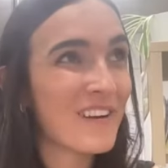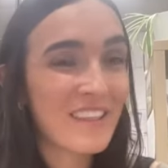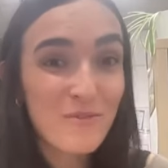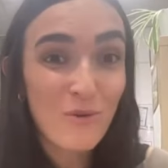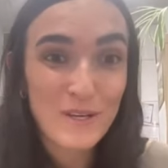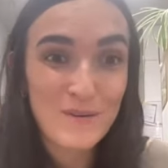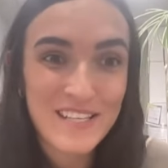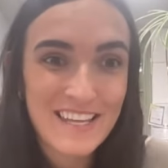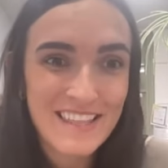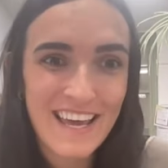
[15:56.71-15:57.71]
I think what you
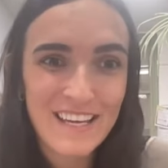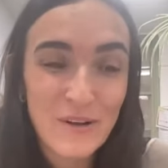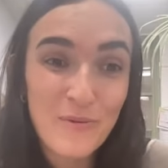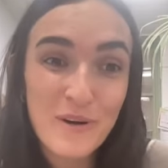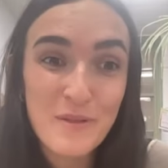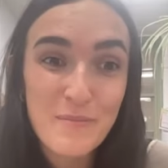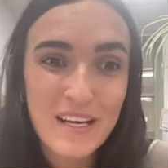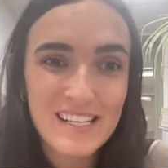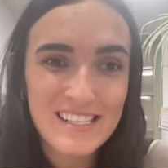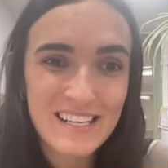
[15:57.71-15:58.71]
say there, you know, one of the
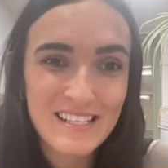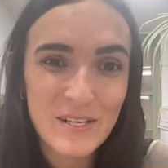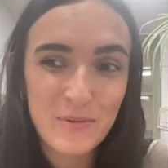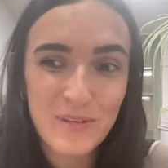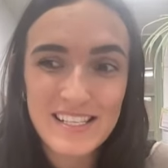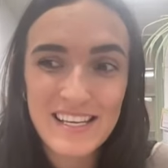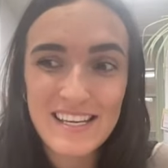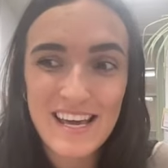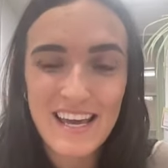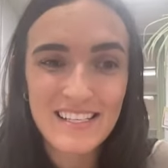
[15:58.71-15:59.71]
biggest things that we
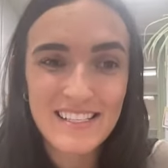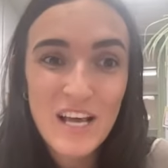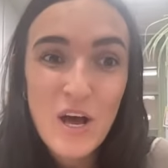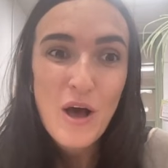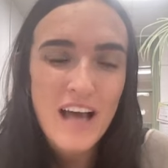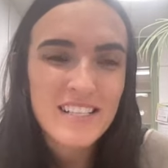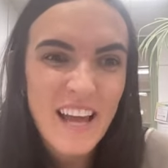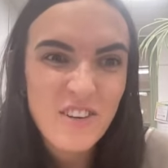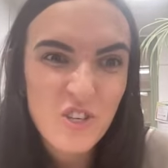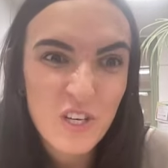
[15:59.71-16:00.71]
see is
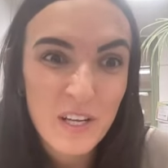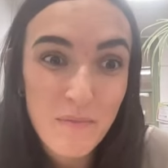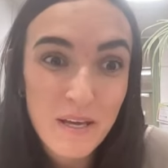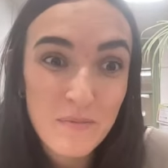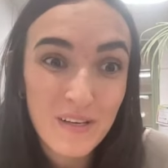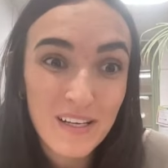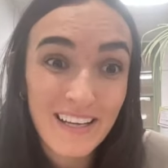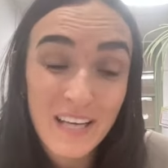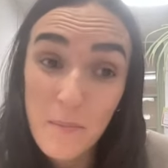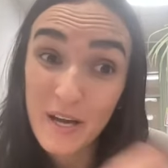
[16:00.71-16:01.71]
essentially maybe
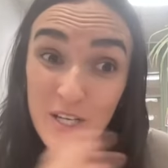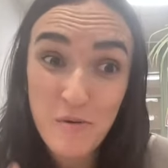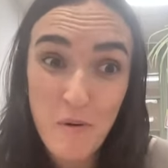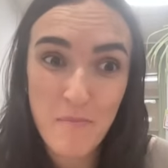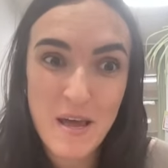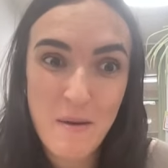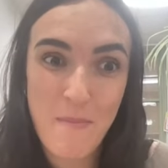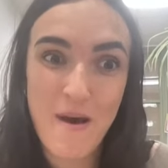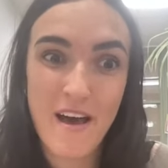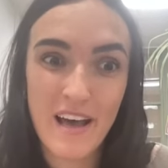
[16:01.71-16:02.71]
like a picture on
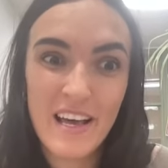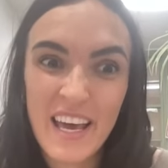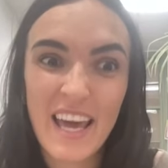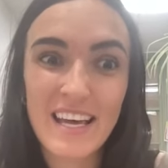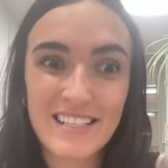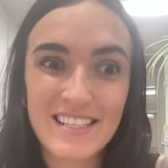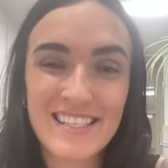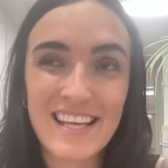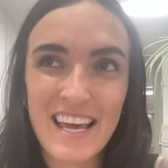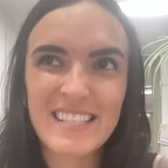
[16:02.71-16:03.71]
paper.
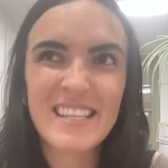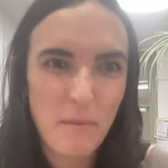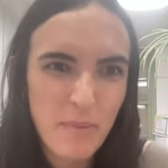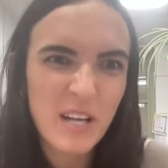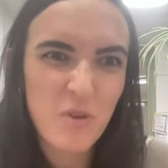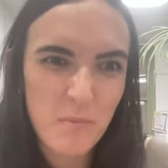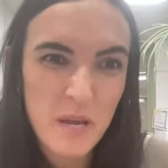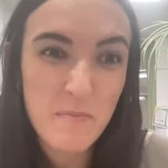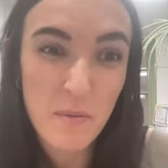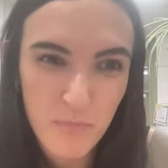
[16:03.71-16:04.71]
It's that picture on
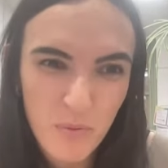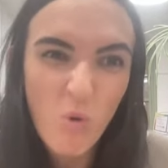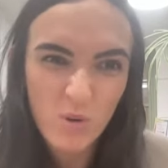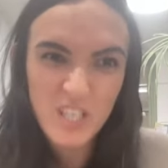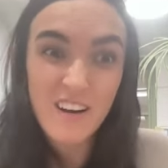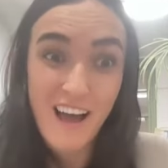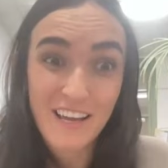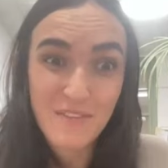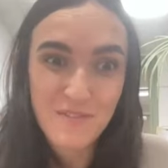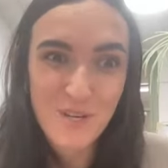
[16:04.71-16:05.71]
paper brought to
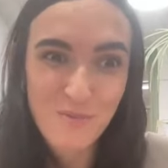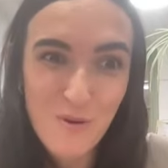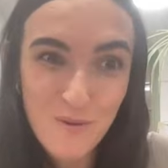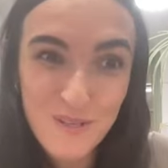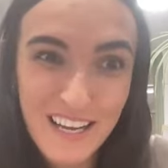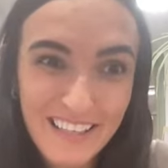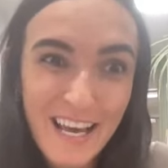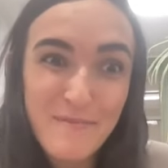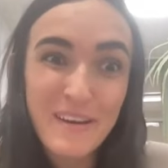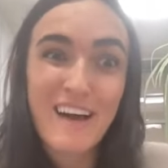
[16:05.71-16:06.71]
life. So almost like
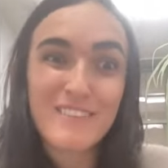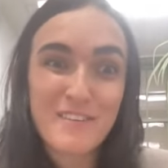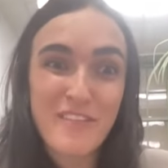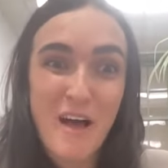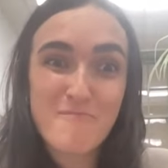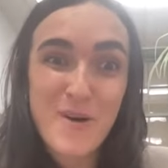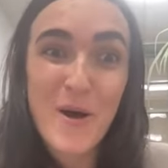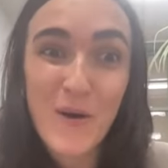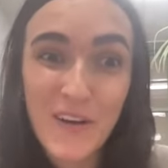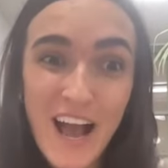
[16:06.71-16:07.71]
coming out of that
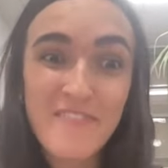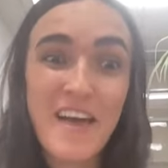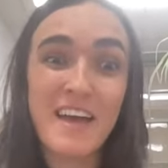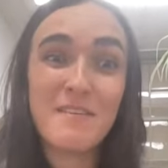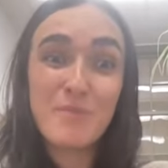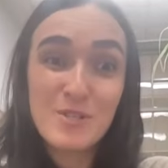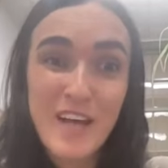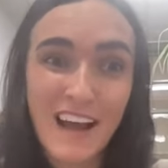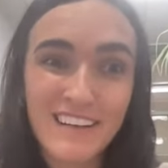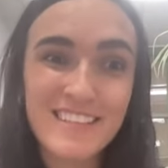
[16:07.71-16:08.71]
book and then
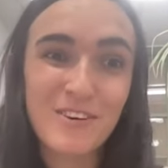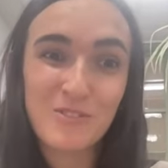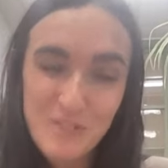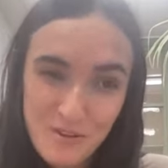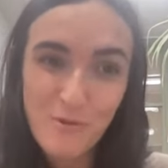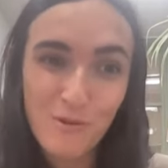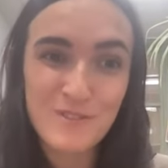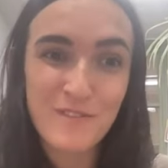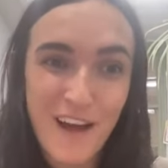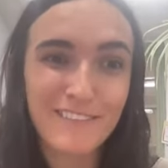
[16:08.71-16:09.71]
projected onto the
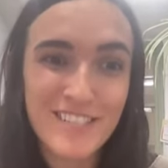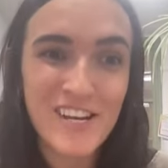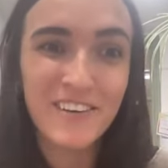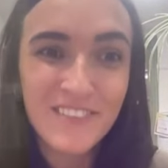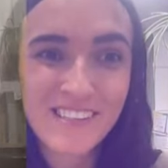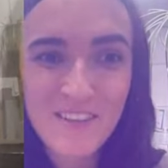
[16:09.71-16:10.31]
walls around you.